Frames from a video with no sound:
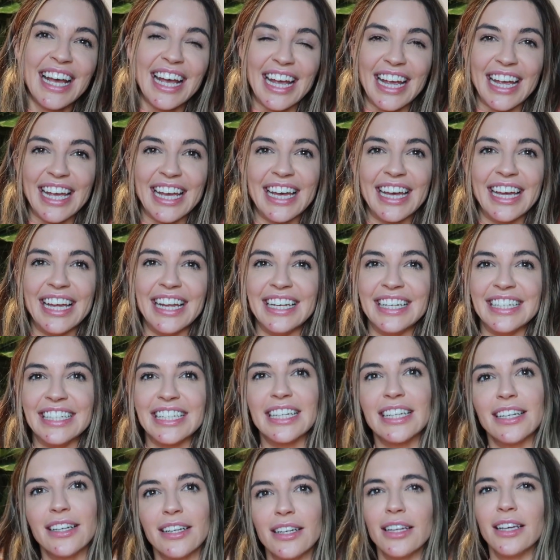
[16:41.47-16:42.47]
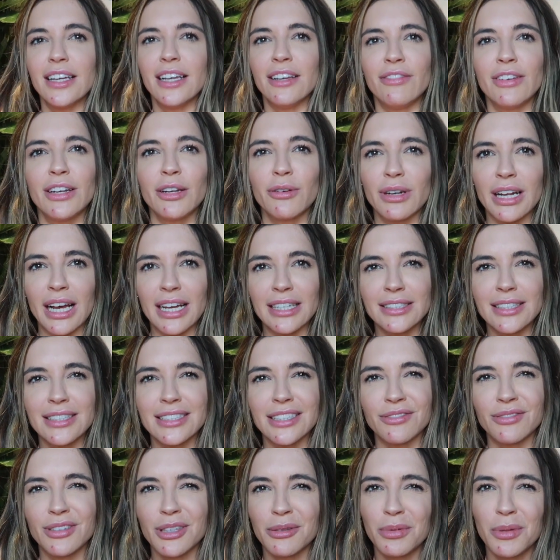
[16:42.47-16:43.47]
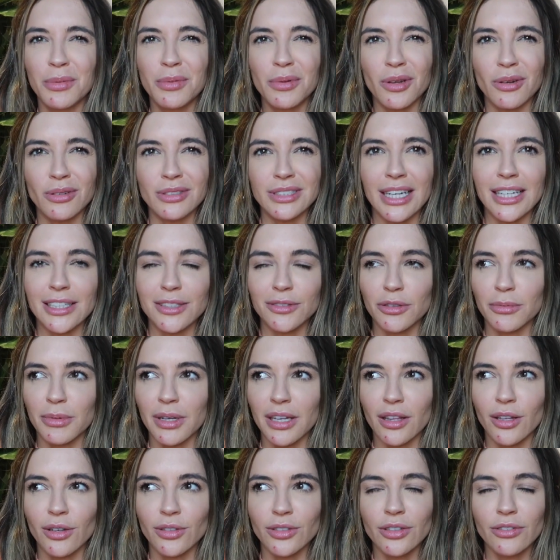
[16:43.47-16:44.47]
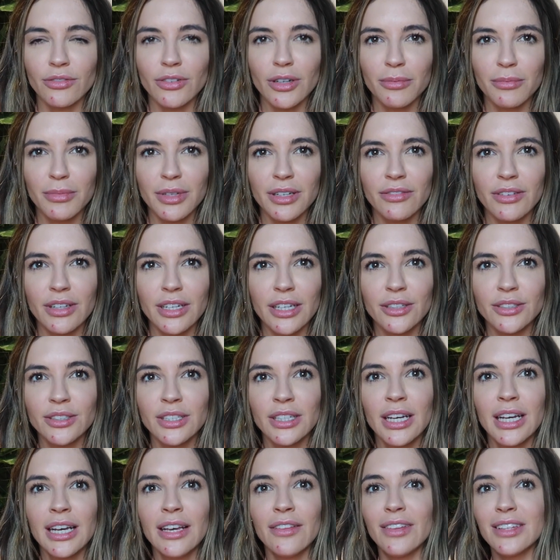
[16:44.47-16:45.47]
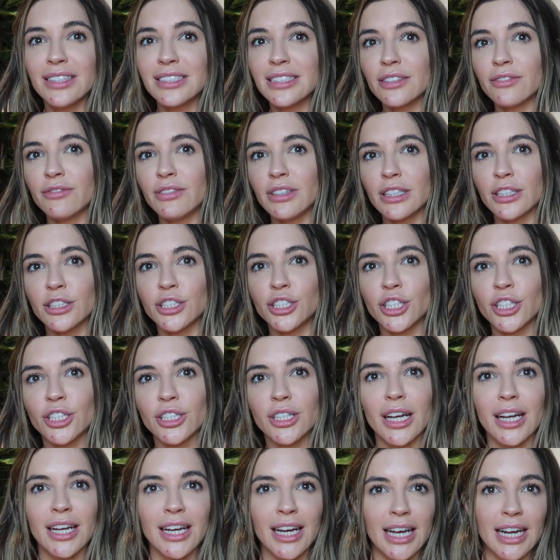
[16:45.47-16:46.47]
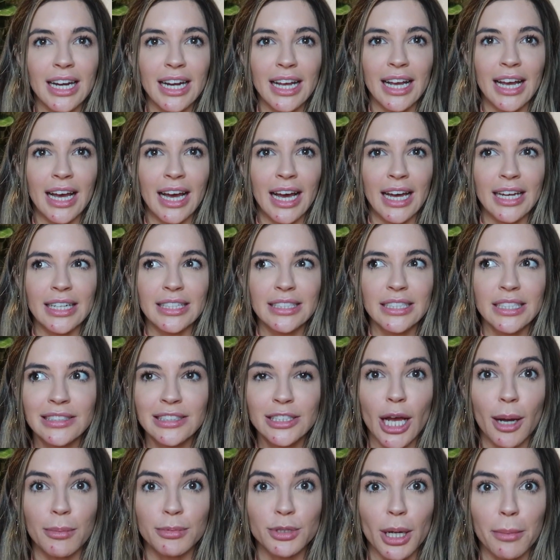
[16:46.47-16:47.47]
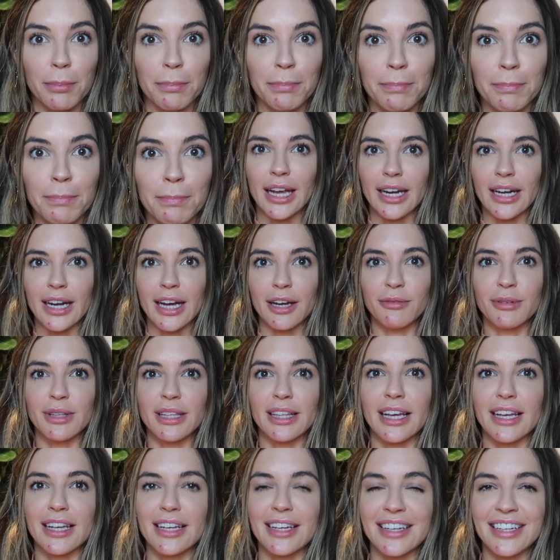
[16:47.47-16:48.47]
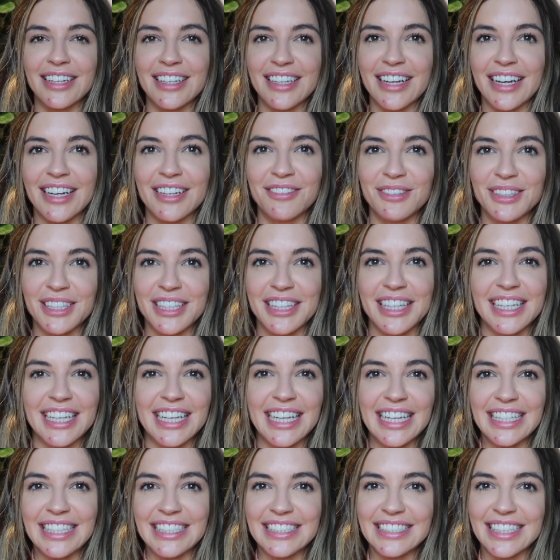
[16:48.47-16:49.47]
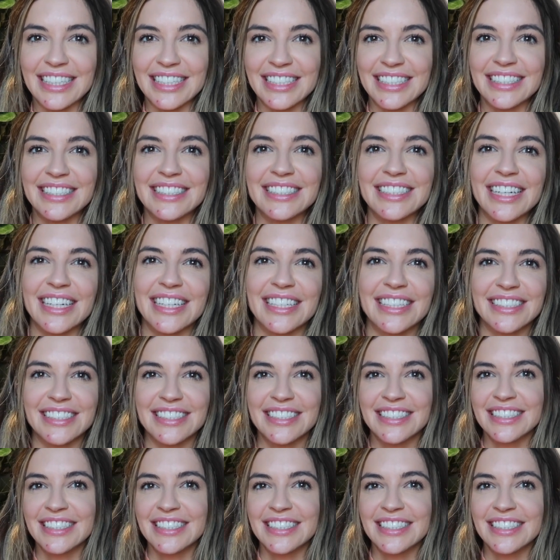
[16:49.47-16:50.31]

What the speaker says: And if anyone asks, because I feel like people always ask where my clothes are from in videos, this is a Fila shirt. I got it at Topshop and I really like it. I really like 80s, 90s style.